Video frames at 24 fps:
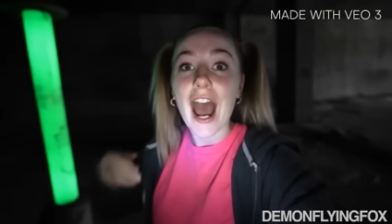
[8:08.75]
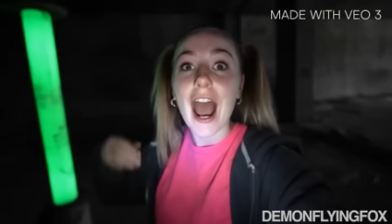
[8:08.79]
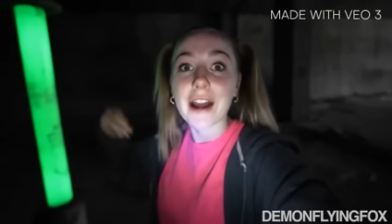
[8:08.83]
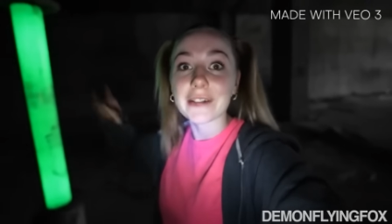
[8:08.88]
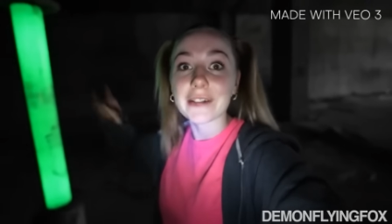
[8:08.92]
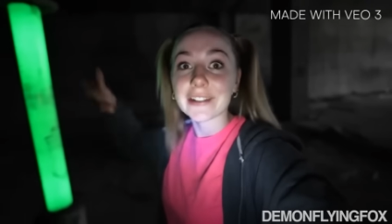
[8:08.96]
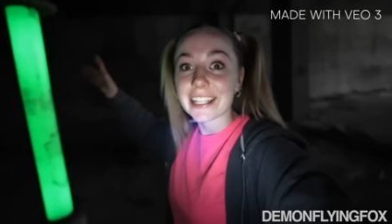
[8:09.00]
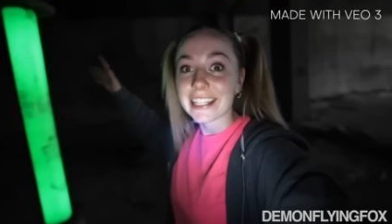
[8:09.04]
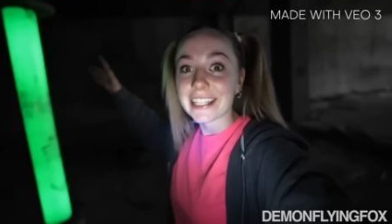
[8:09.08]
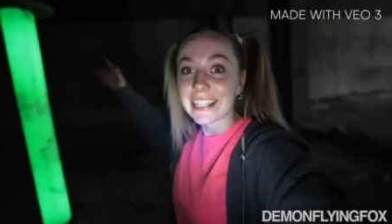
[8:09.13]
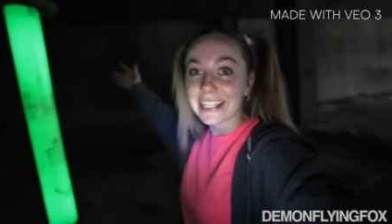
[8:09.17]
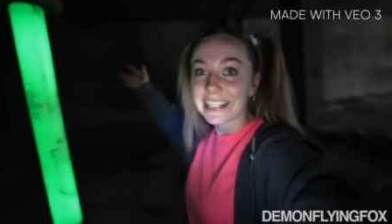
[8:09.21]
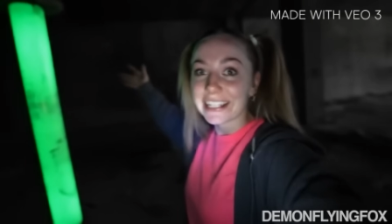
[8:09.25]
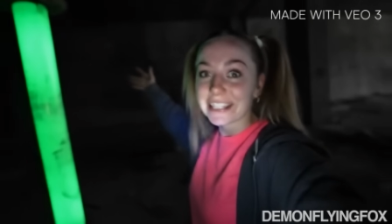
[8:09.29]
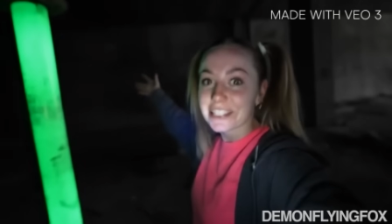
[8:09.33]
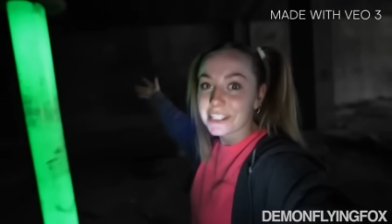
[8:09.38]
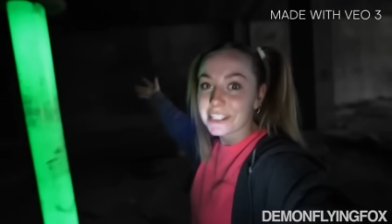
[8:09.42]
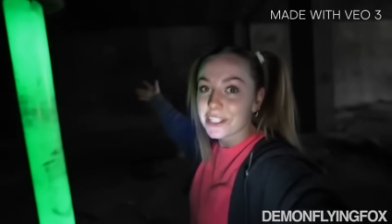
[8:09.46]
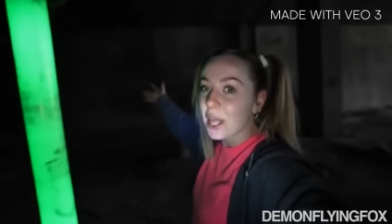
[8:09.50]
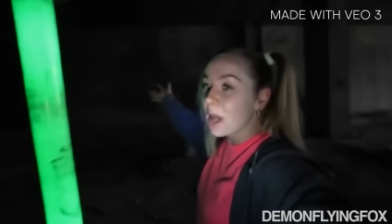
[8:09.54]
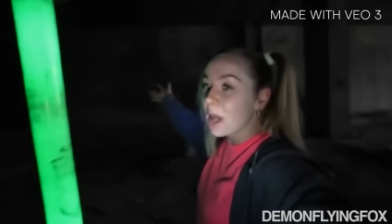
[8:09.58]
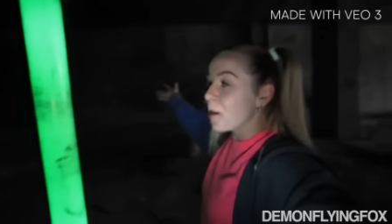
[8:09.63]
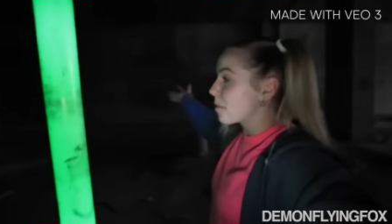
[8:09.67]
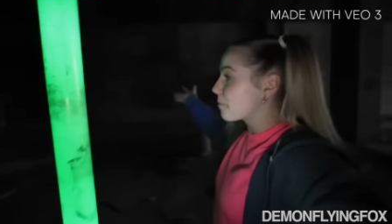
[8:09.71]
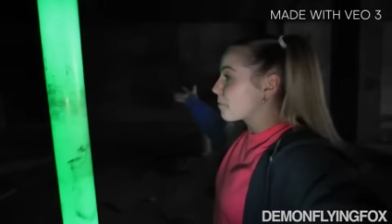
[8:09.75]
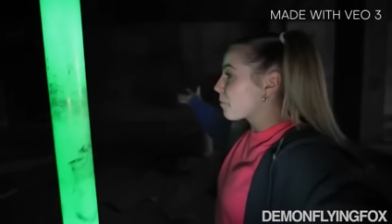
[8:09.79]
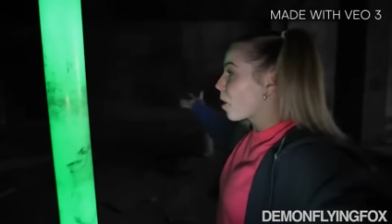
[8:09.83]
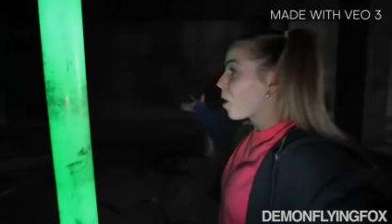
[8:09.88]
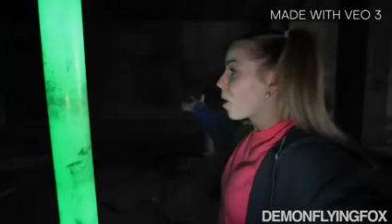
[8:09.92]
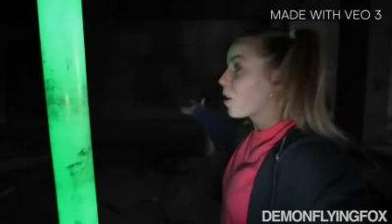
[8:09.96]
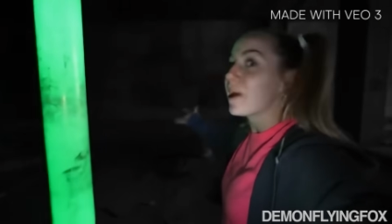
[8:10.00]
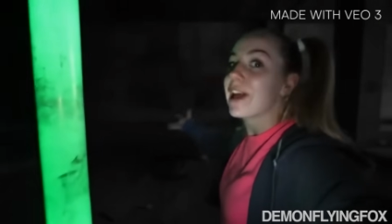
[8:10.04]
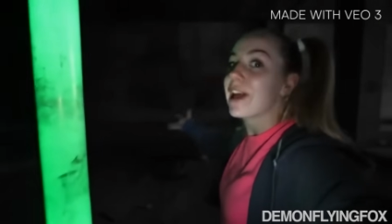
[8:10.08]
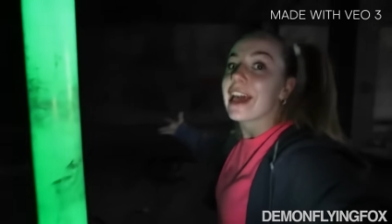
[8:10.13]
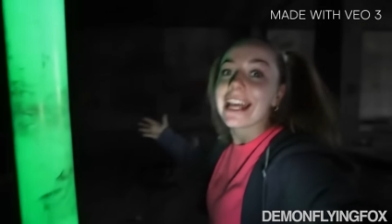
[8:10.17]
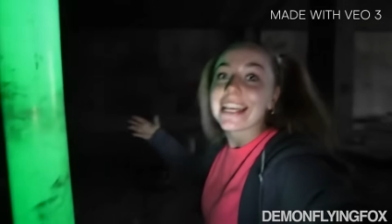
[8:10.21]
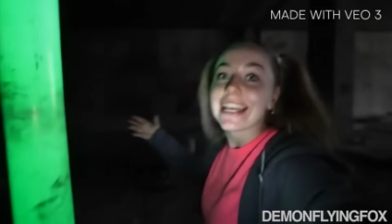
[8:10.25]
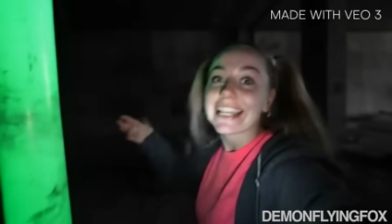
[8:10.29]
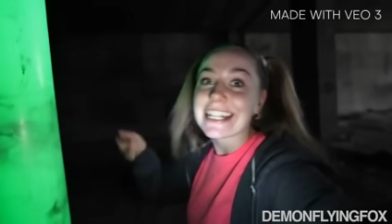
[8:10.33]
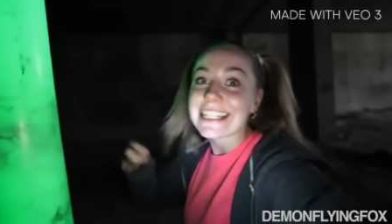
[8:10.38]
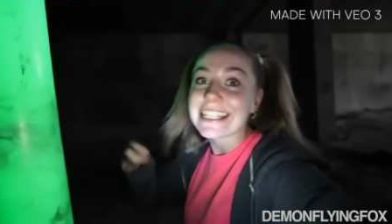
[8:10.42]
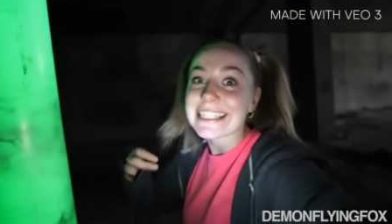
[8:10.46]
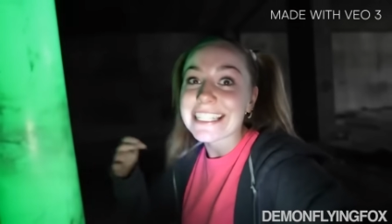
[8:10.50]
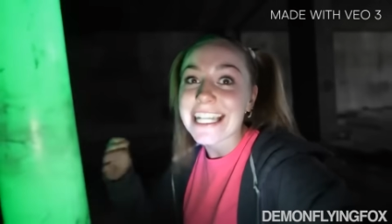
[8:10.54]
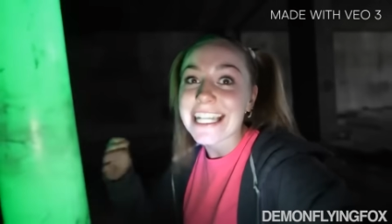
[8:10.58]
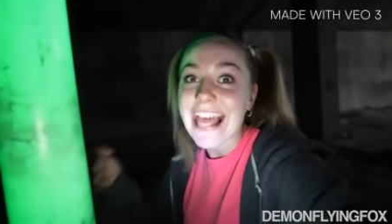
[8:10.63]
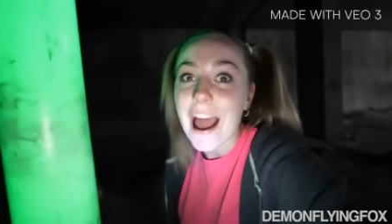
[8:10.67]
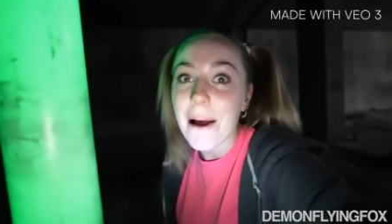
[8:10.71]
I'm gonna lick this glowing pole.
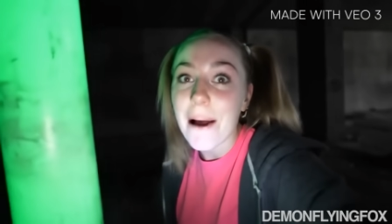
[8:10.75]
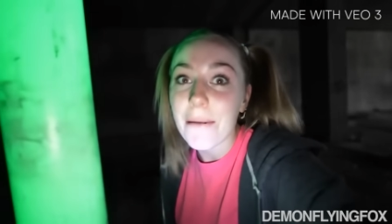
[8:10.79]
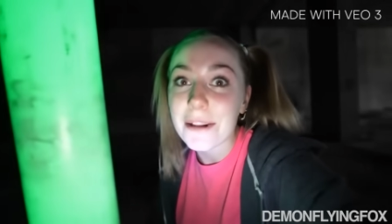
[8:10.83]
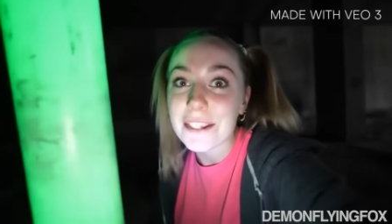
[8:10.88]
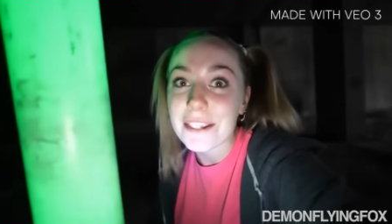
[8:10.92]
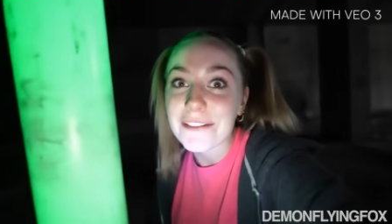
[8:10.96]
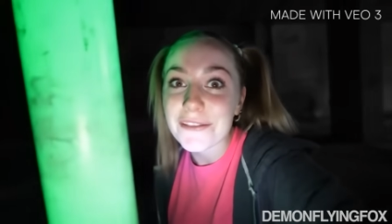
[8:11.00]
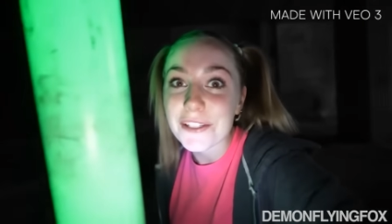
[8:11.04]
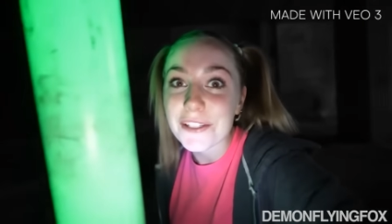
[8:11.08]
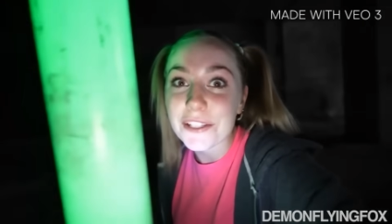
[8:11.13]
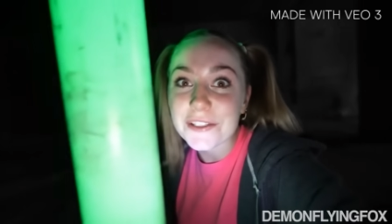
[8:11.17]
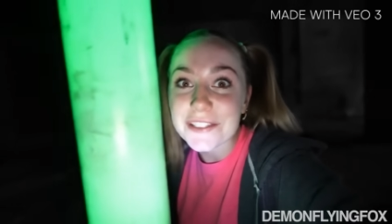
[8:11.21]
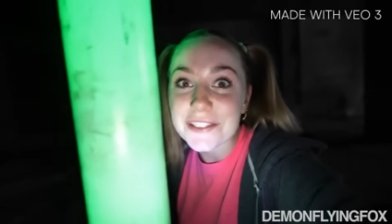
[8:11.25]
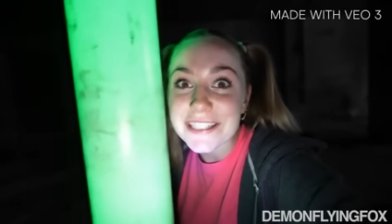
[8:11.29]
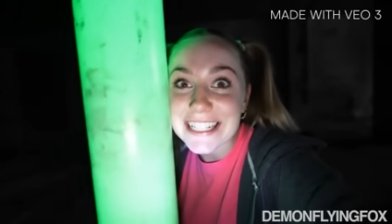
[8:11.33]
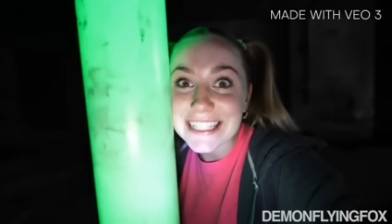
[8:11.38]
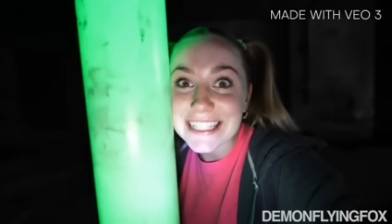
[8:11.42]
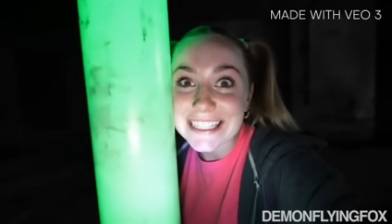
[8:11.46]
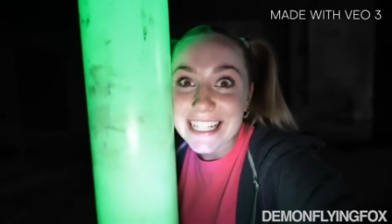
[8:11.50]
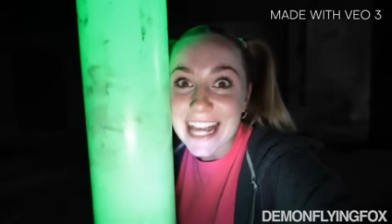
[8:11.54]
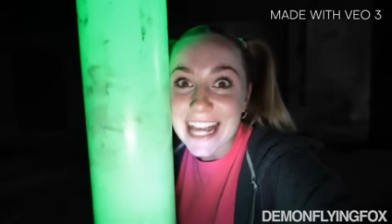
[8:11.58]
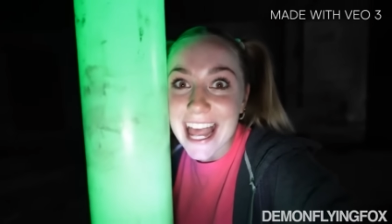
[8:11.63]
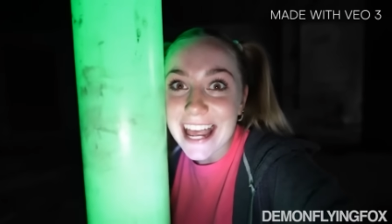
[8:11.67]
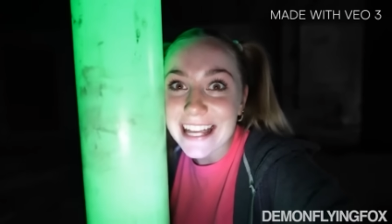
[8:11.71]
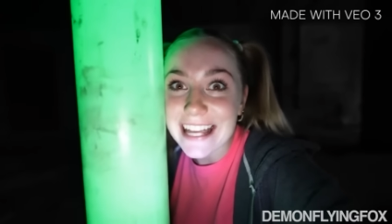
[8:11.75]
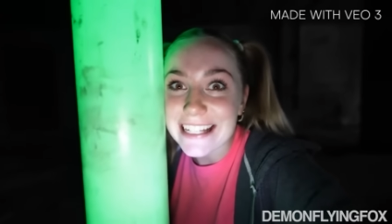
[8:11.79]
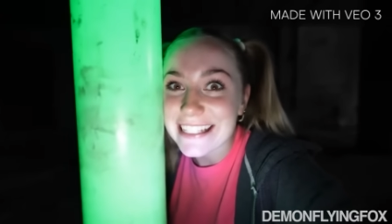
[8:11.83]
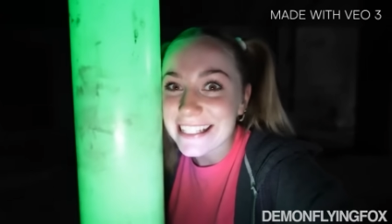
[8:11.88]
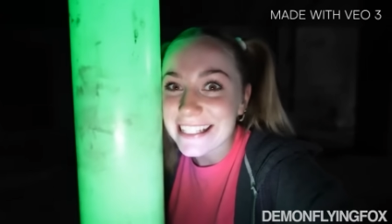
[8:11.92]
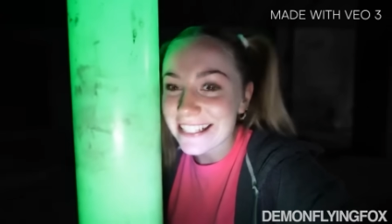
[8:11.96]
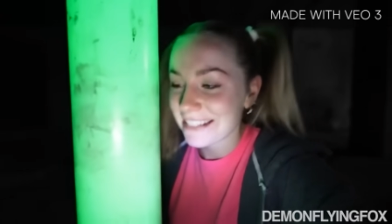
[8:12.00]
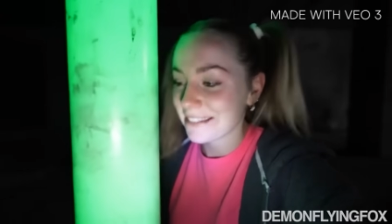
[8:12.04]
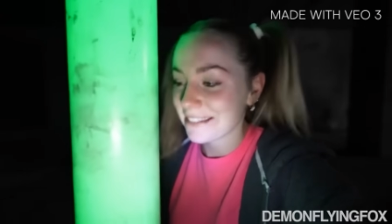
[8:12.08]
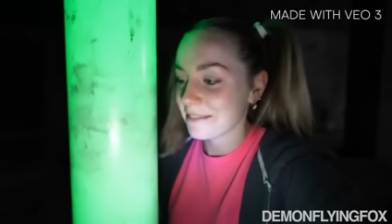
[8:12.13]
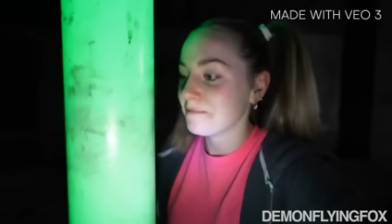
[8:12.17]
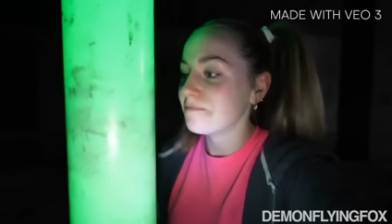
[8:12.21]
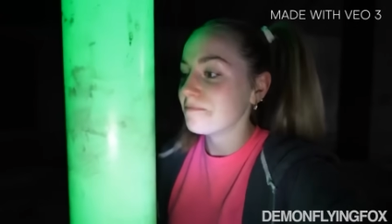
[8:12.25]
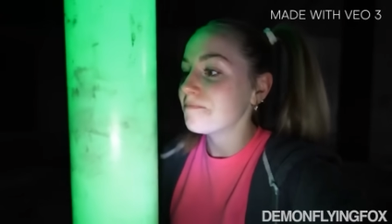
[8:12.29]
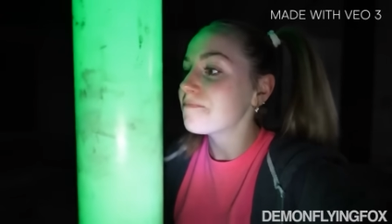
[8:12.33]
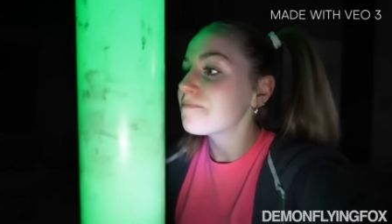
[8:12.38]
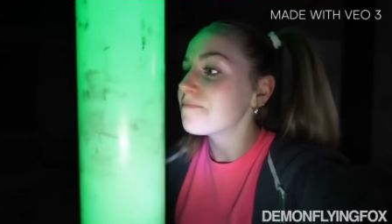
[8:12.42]
Let's see how many views this gets.